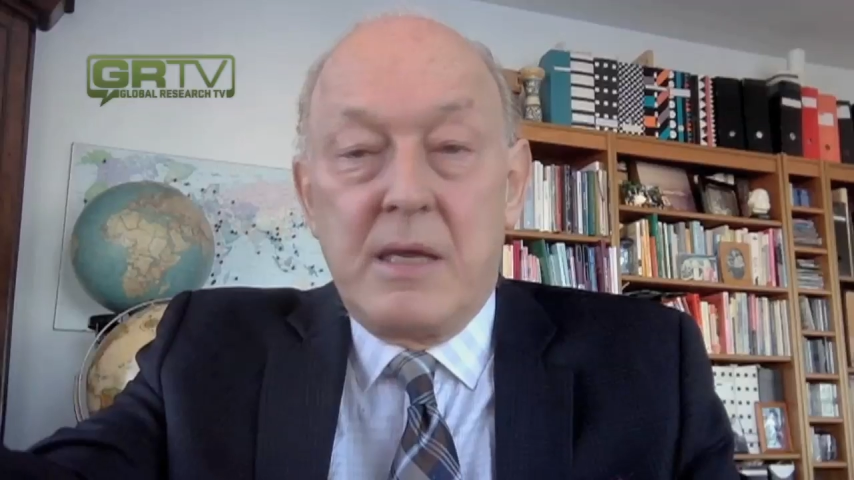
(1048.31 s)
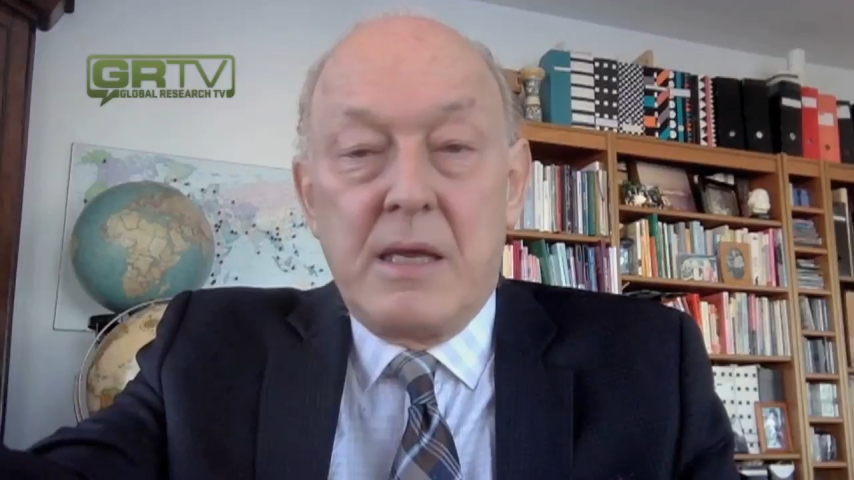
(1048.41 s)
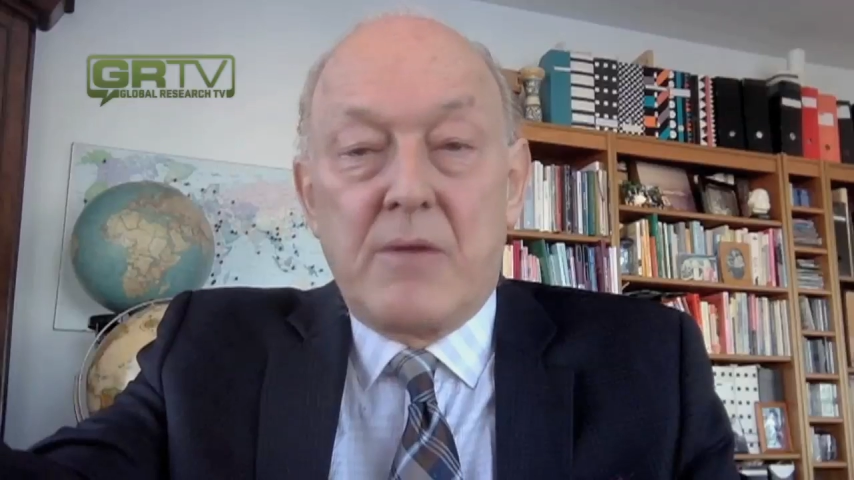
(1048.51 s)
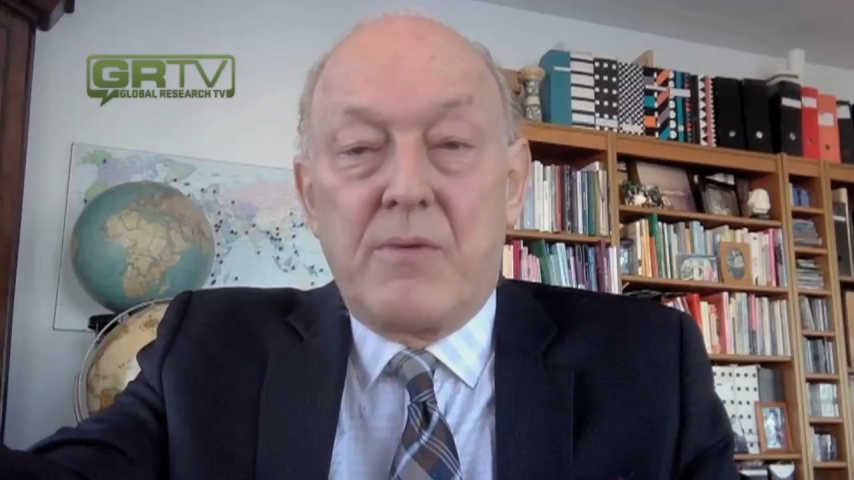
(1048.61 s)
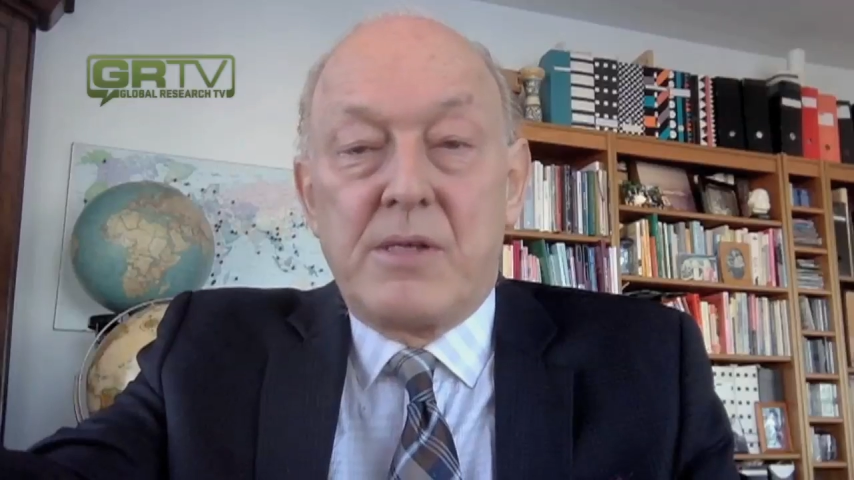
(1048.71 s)

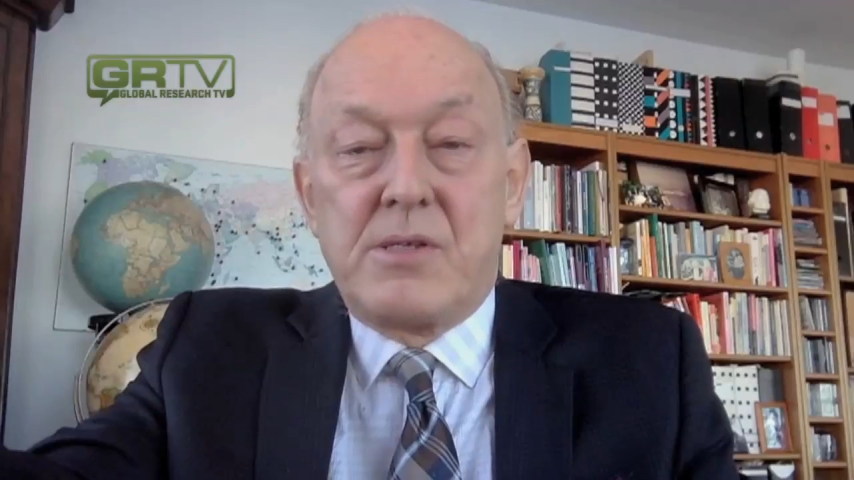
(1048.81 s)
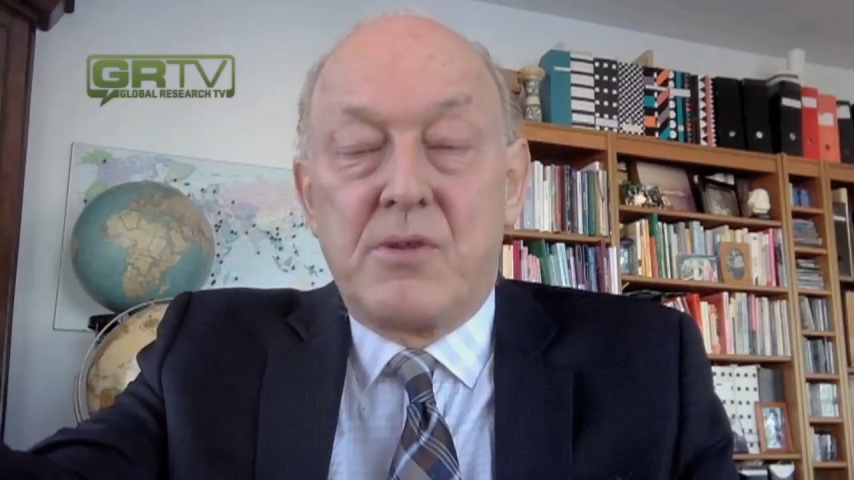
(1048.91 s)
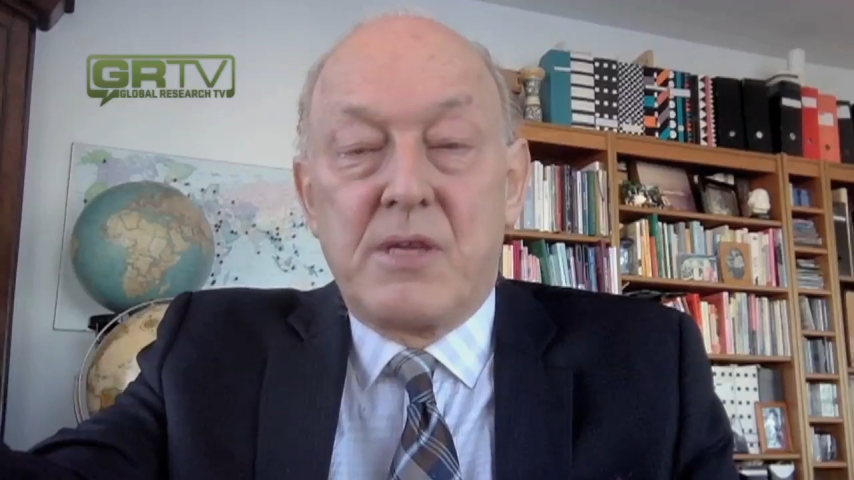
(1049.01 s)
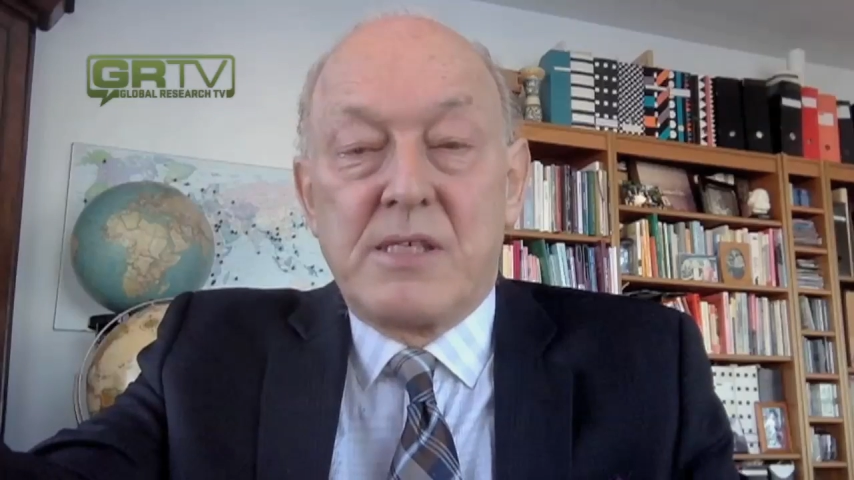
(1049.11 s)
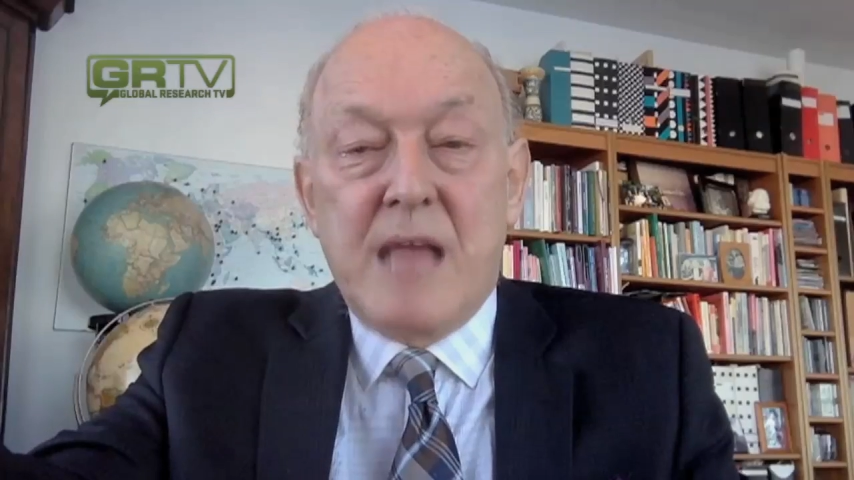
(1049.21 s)
In other
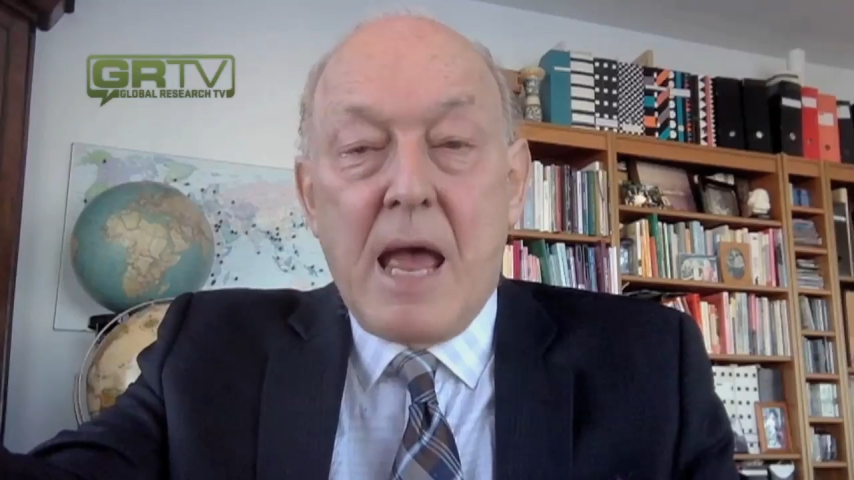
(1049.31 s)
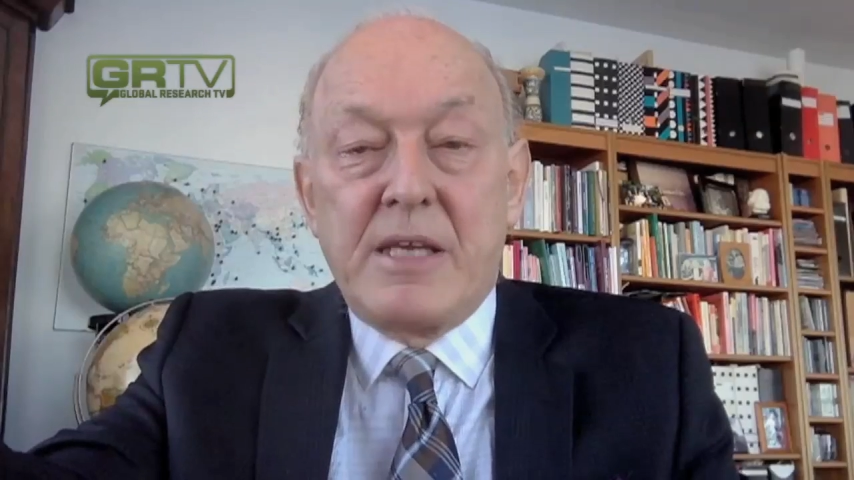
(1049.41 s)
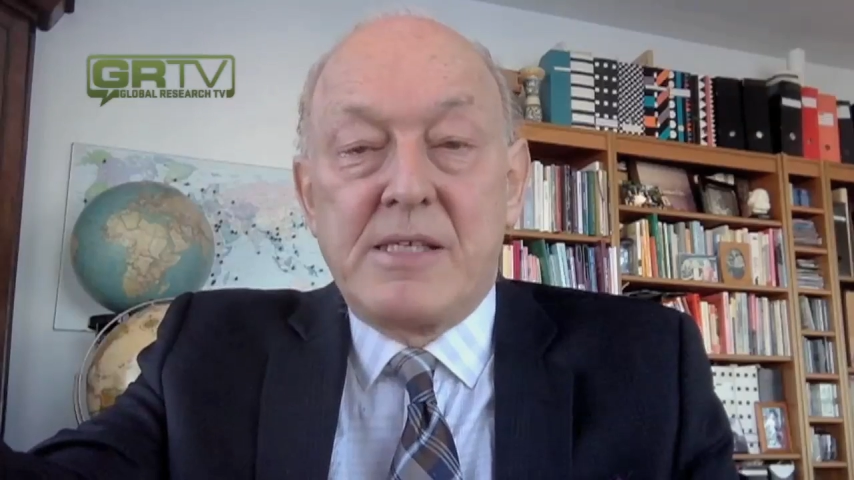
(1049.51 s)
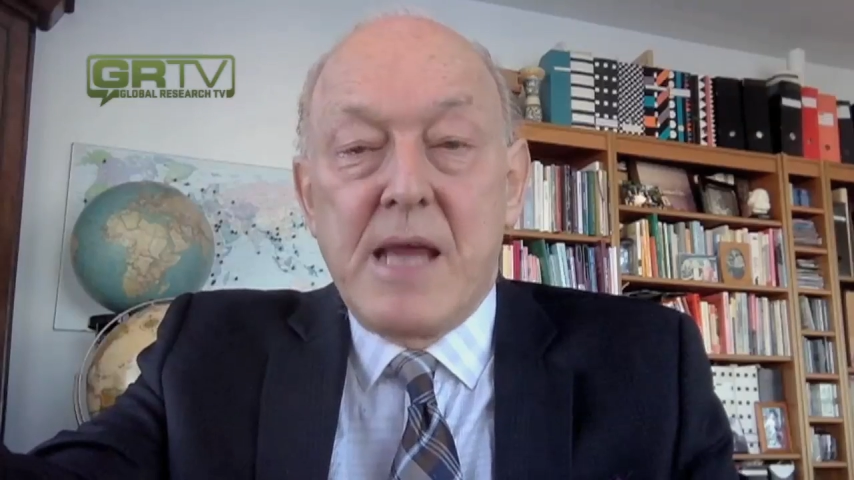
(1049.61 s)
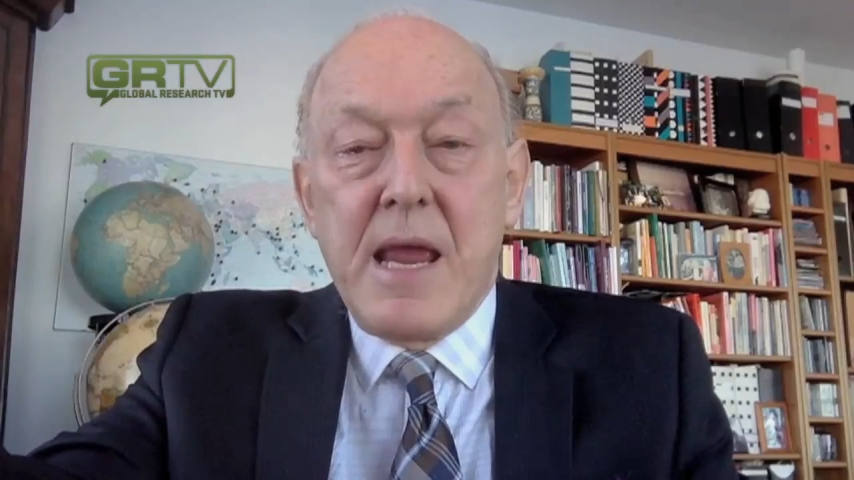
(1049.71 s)
words, to the
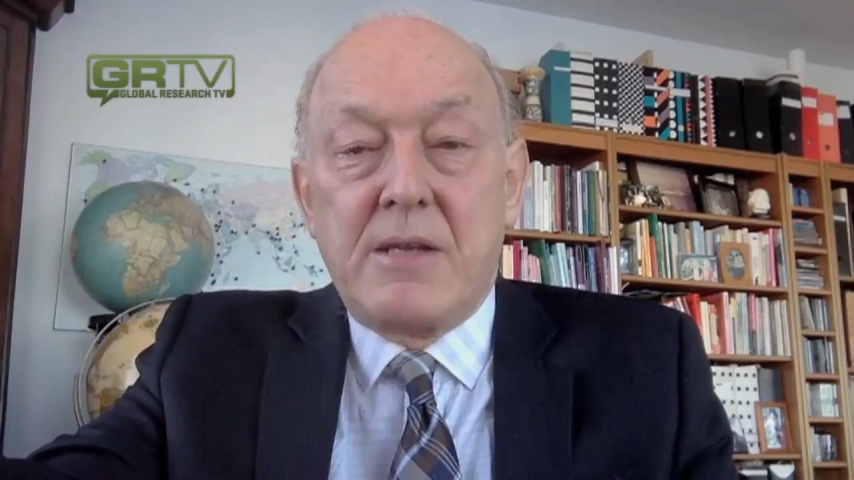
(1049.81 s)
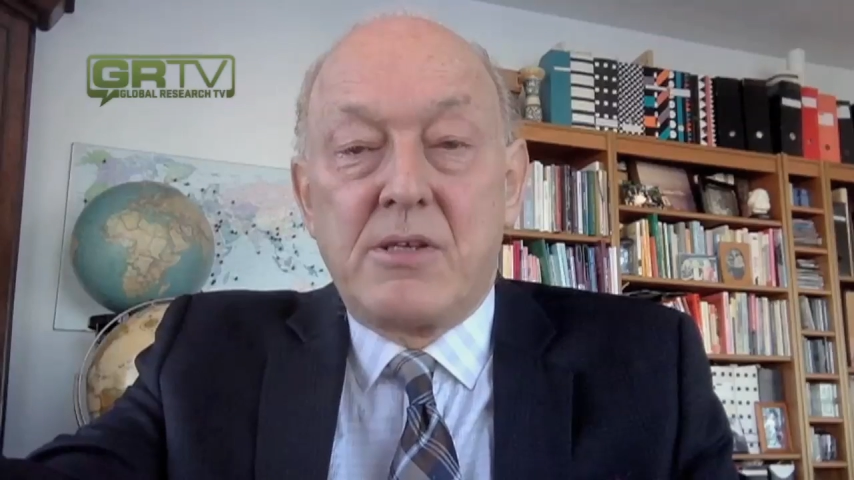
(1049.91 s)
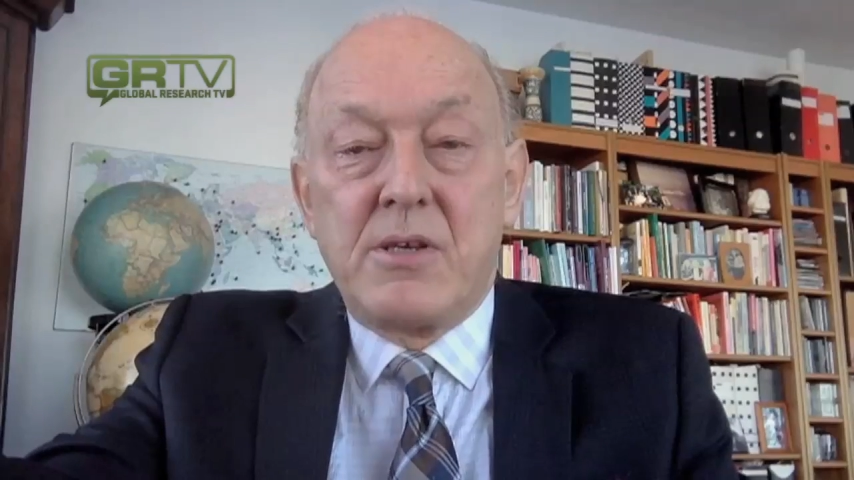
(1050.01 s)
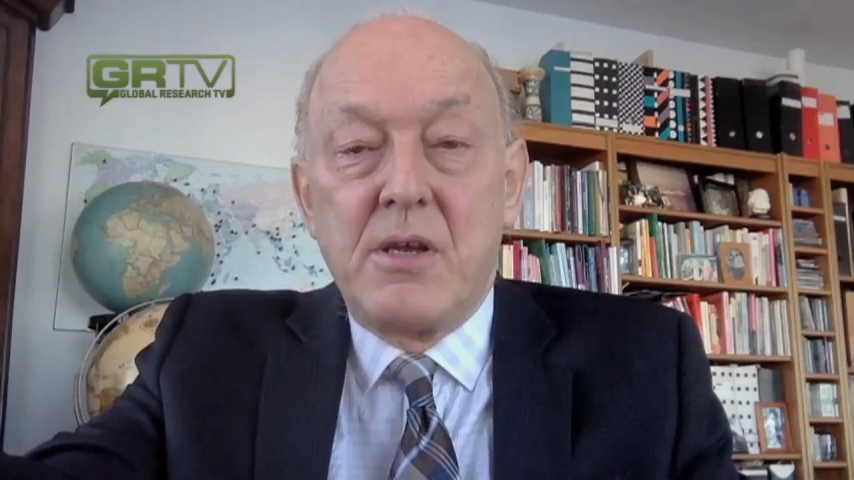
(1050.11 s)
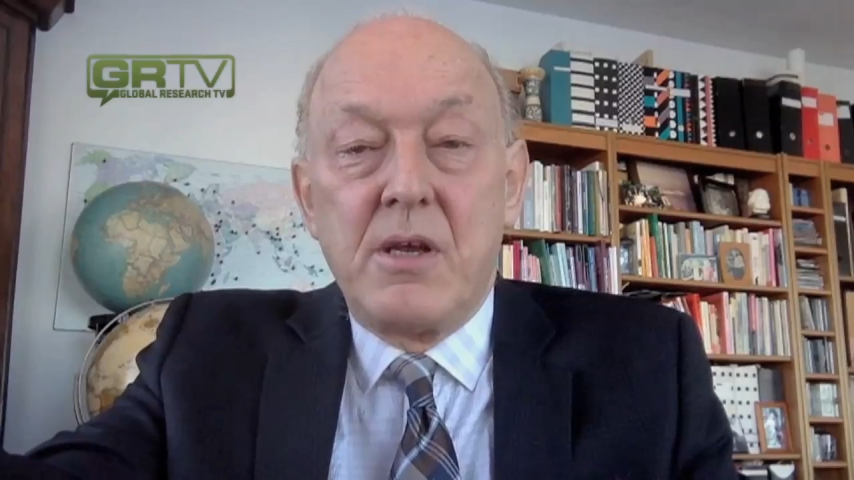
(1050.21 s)
Islamic
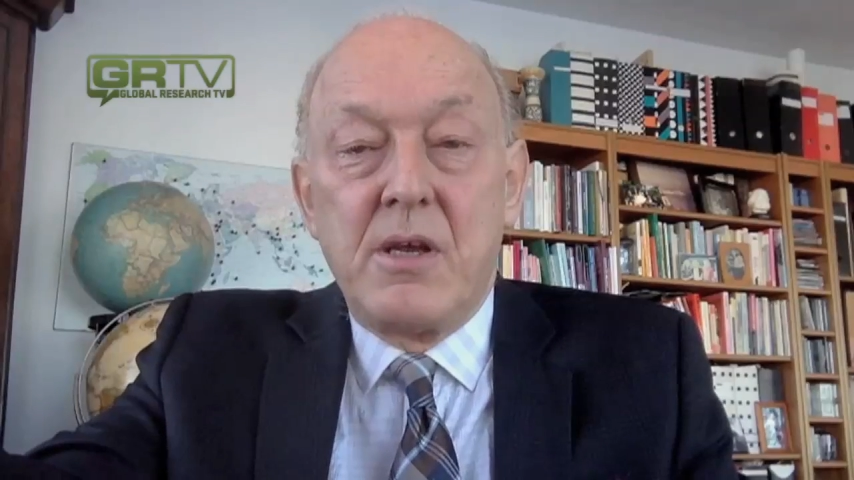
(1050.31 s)
State.